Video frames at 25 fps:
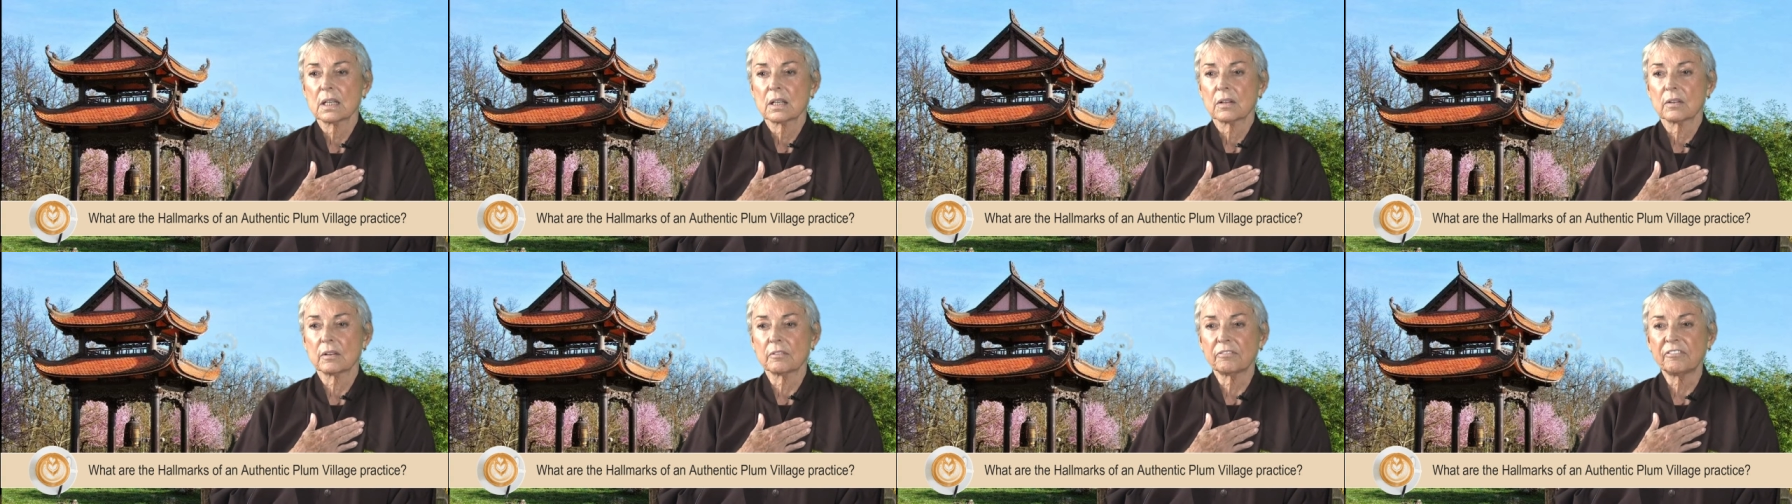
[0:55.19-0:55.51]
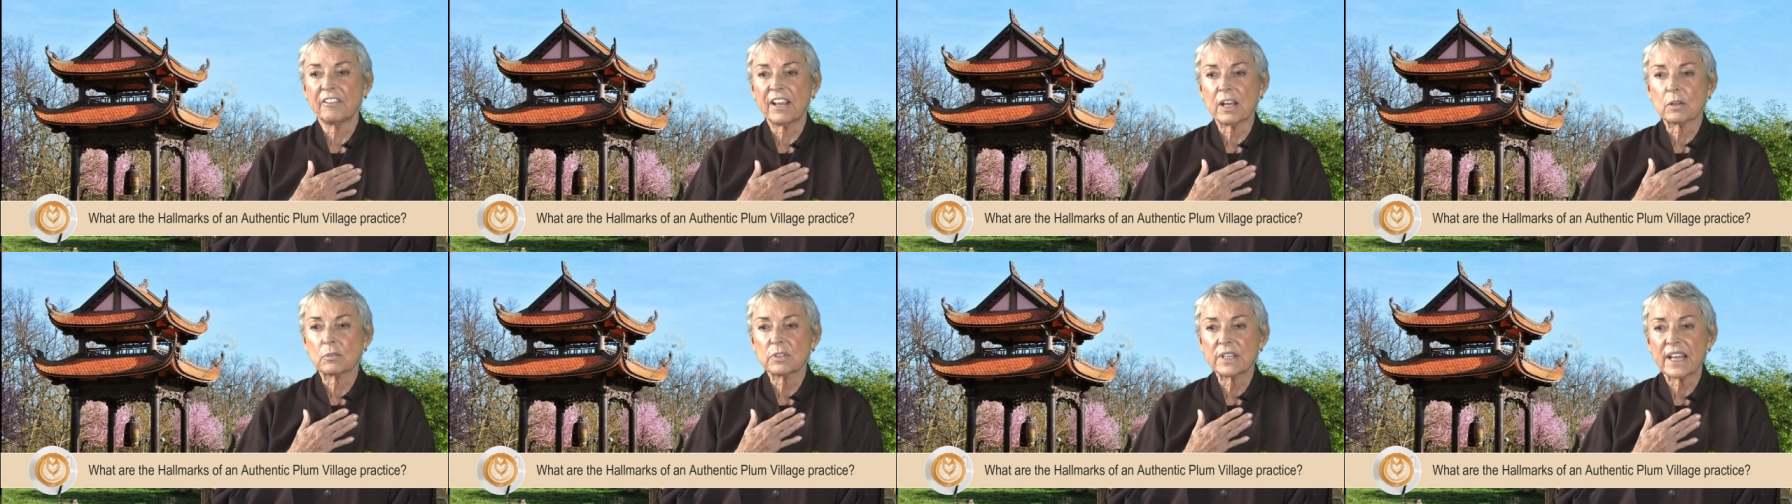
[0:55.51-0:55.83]
the
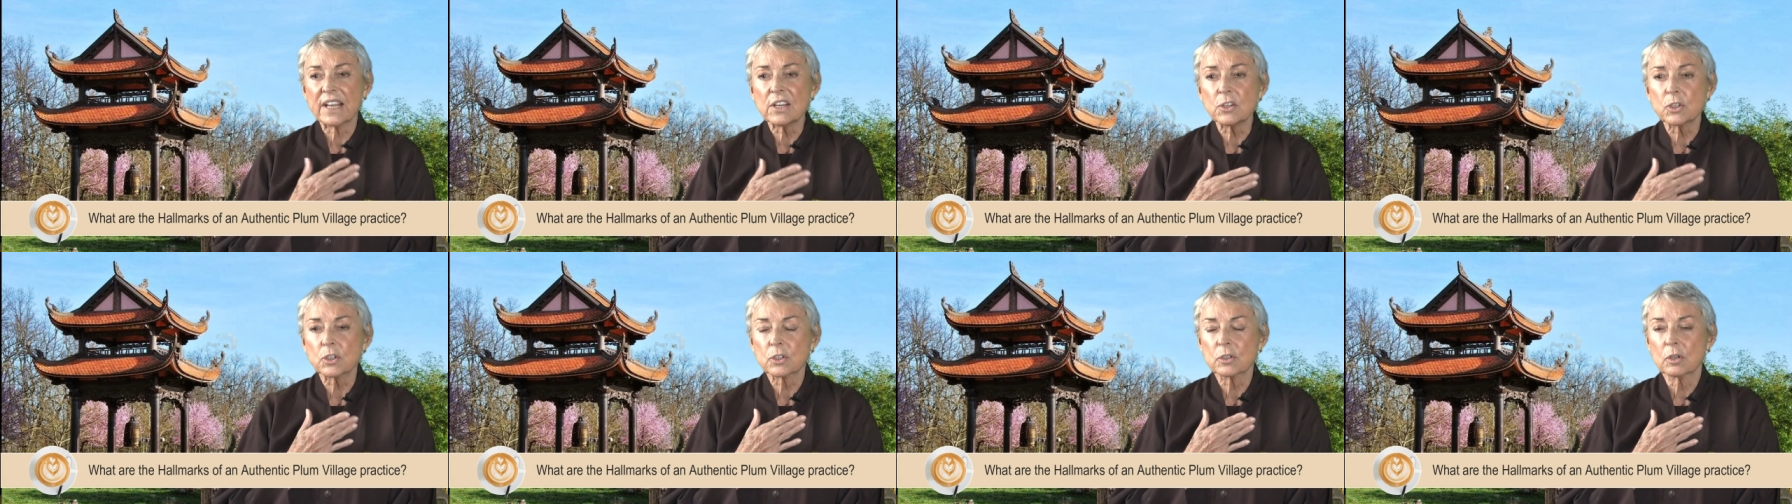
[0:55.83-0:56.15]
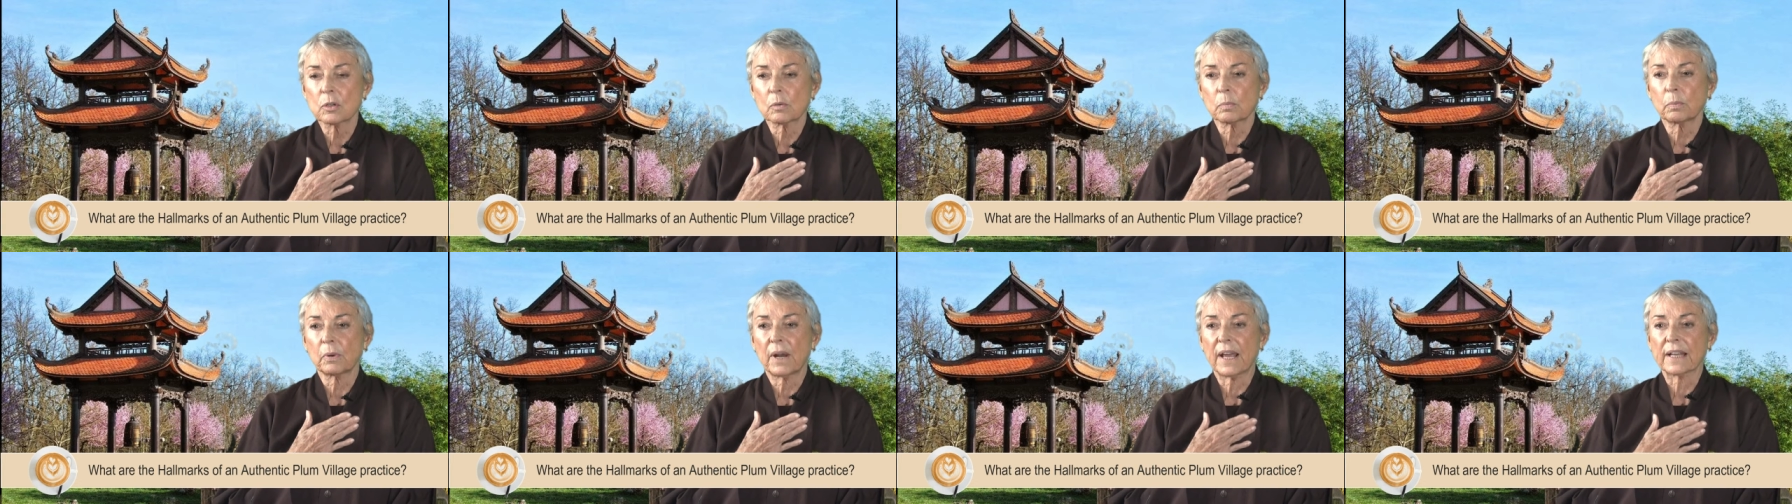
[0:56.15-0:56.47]

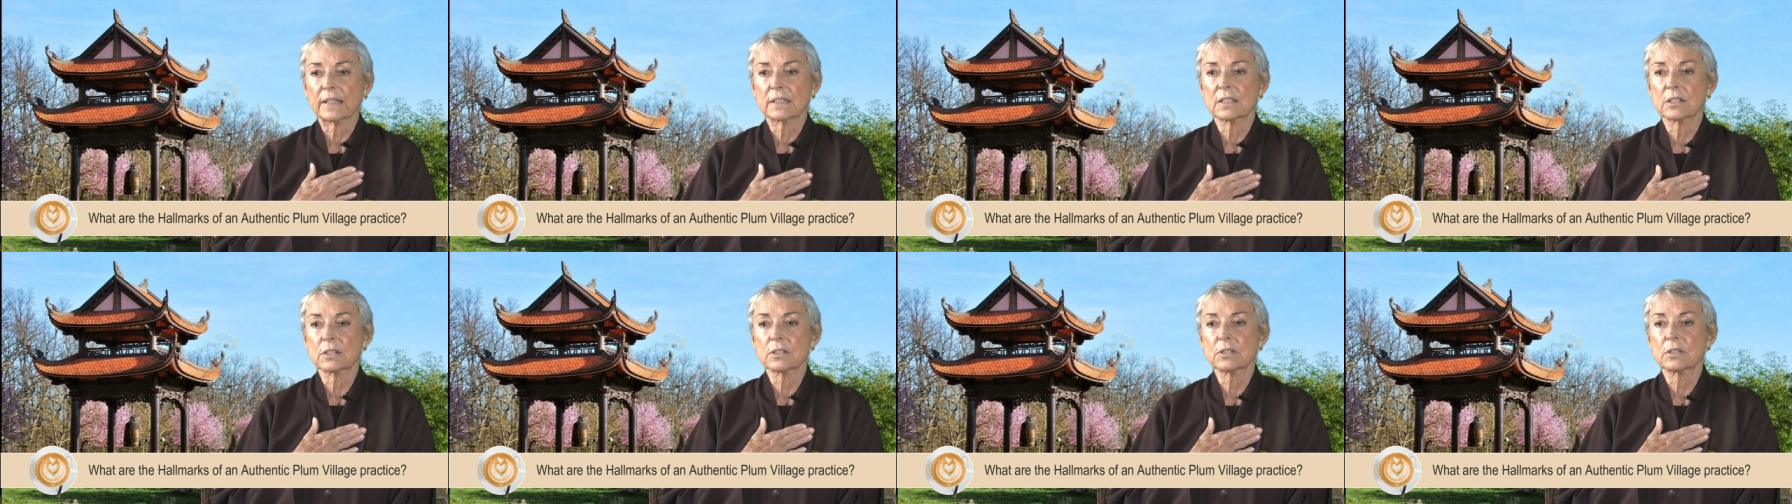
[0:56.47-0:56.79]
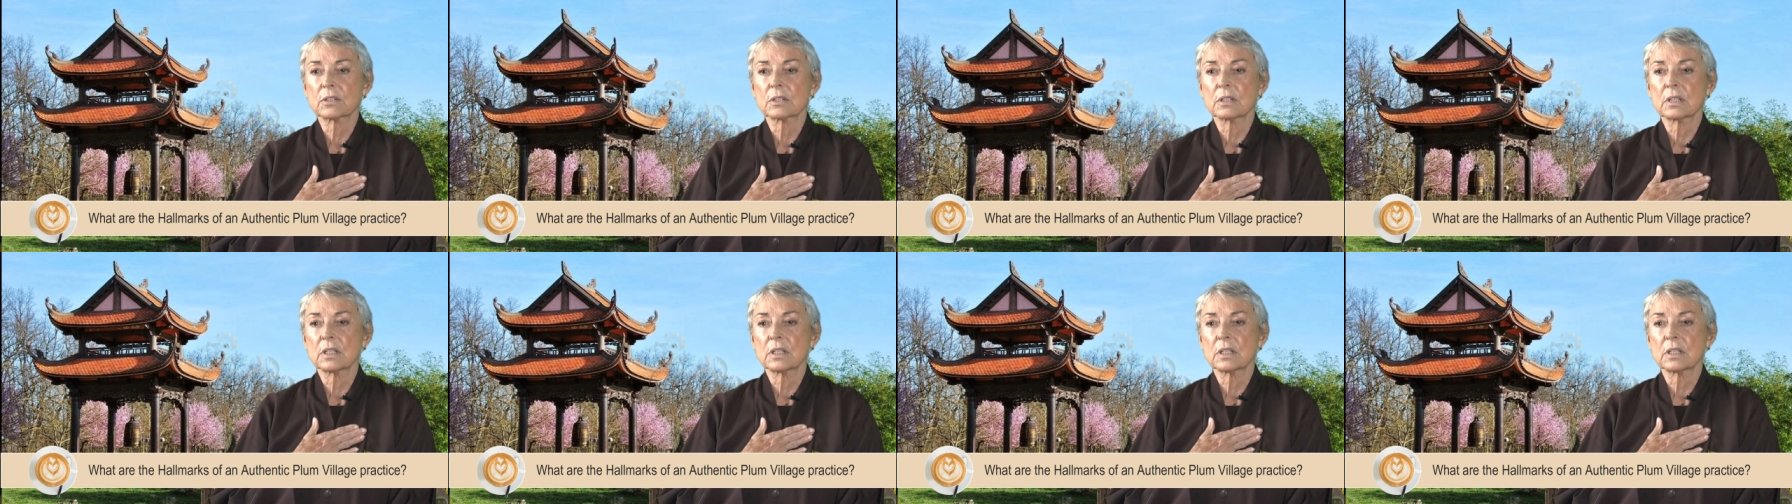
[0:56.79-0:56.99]
foundational practice,